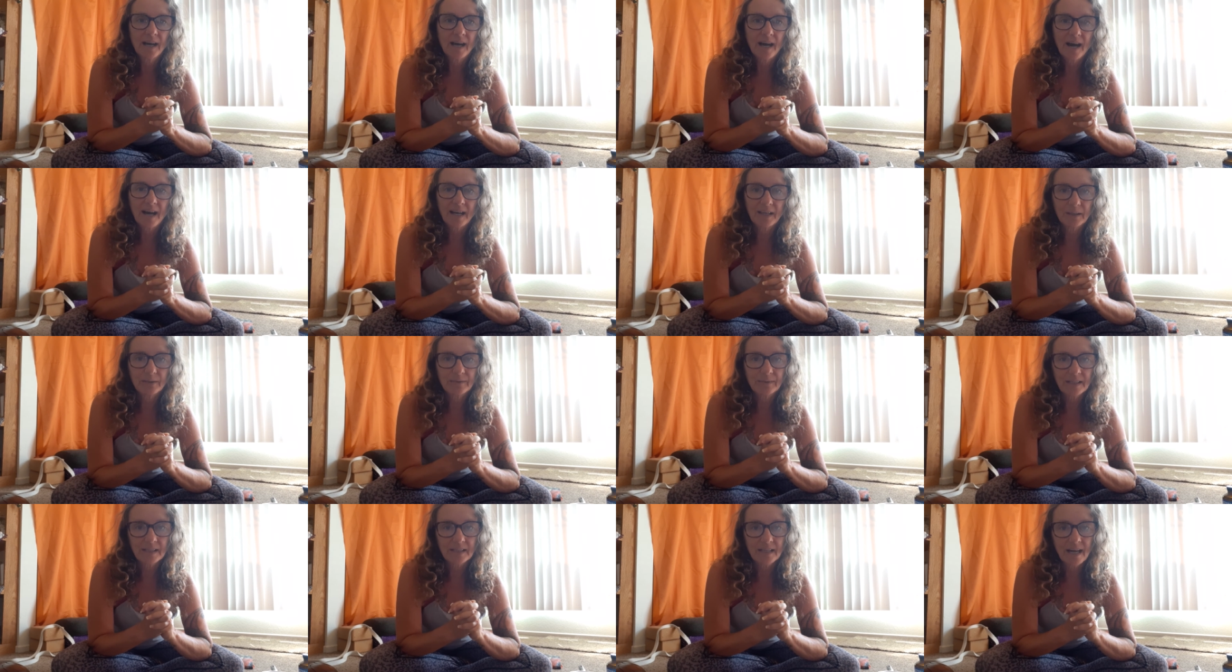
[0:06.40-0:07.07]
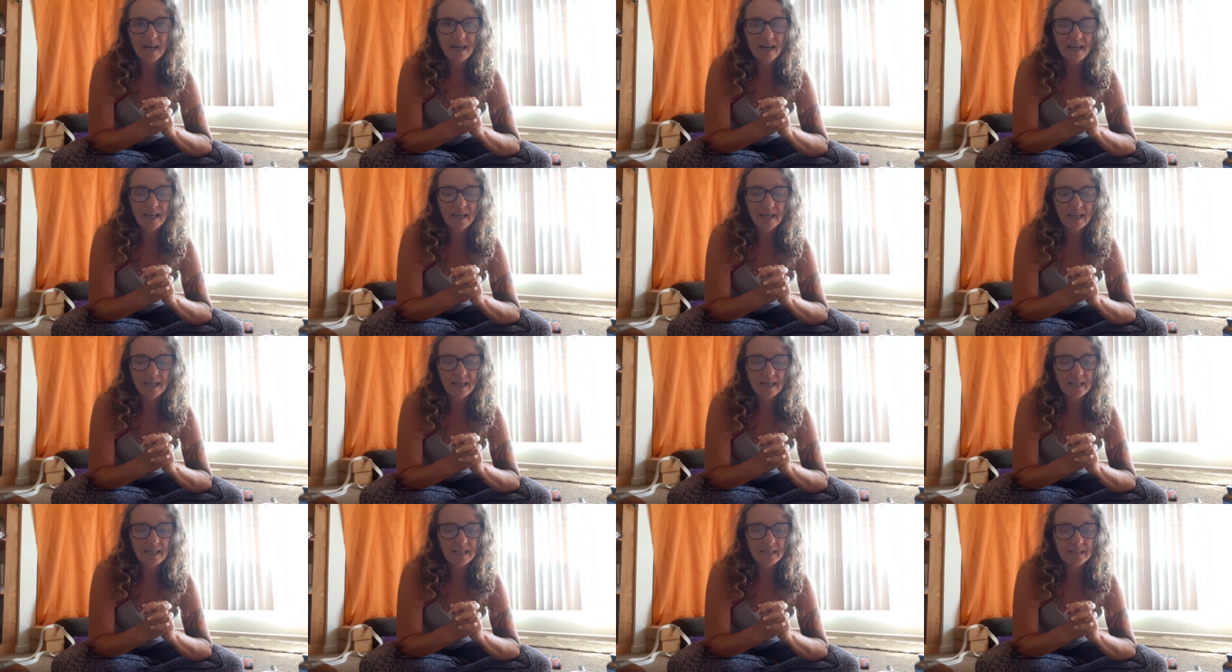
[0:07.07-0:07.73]
Ayurveda
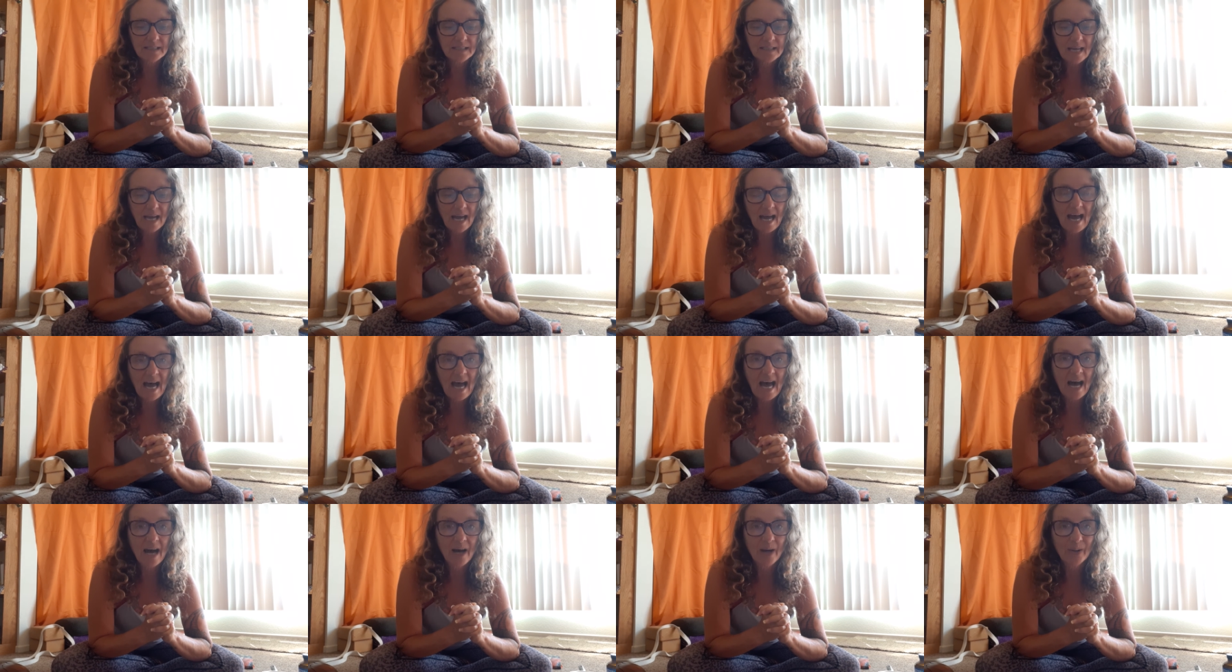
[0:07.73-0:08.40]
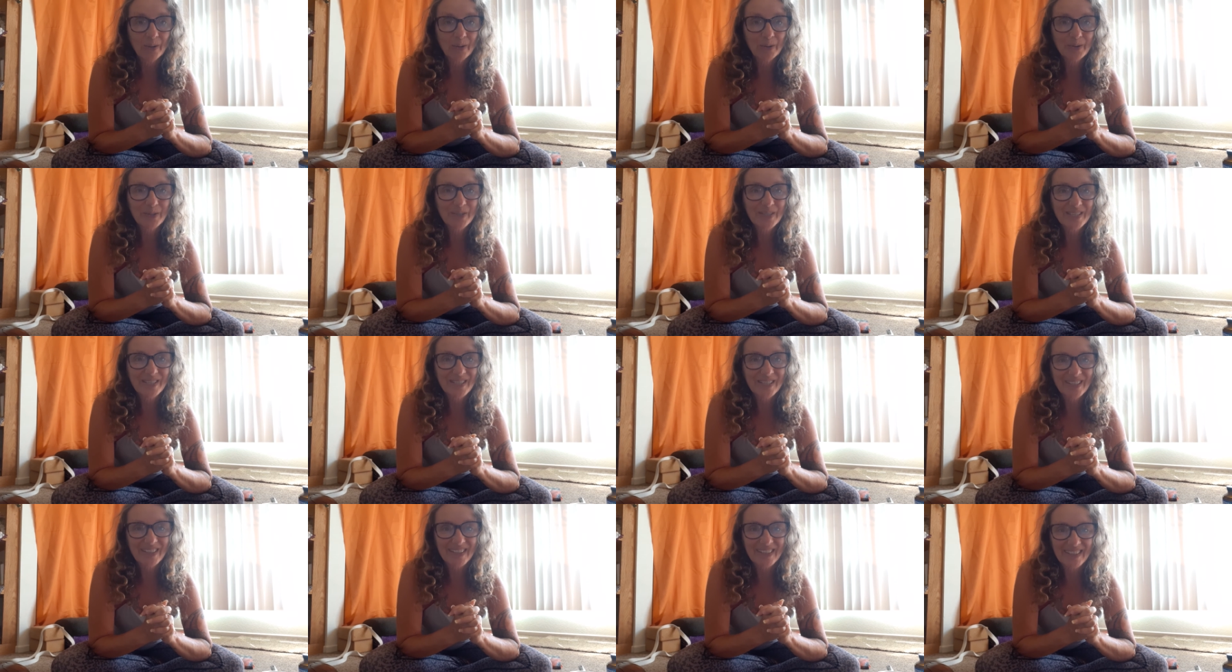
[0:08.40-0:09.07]
and how
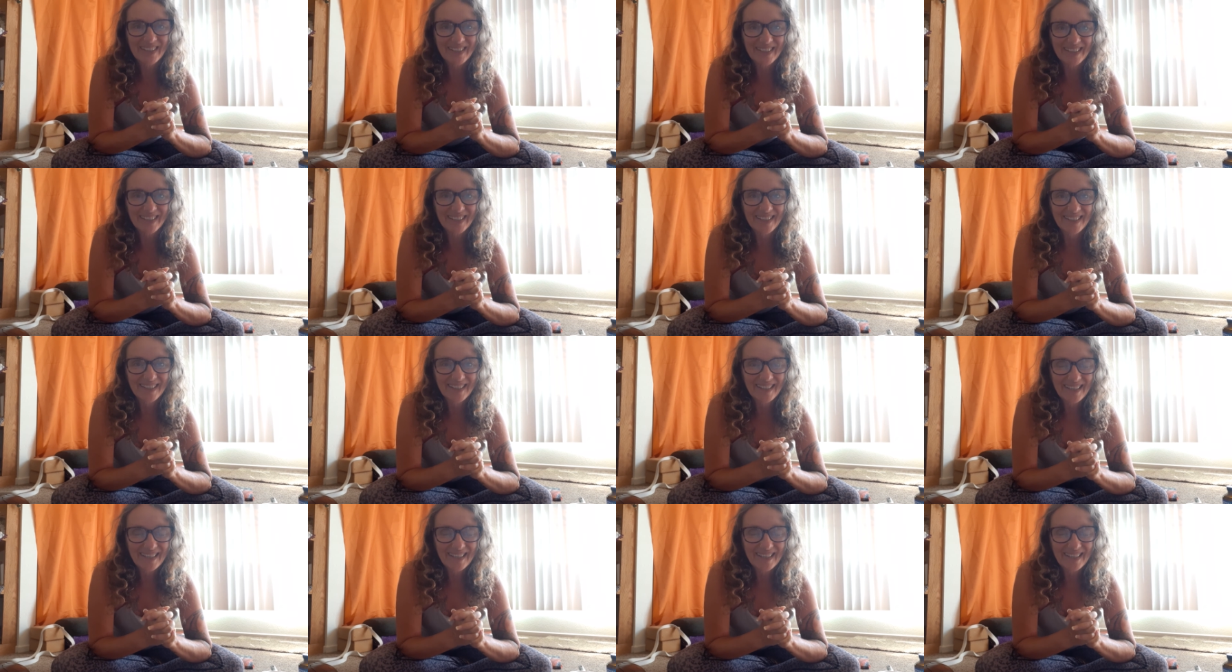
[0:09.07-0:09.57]
to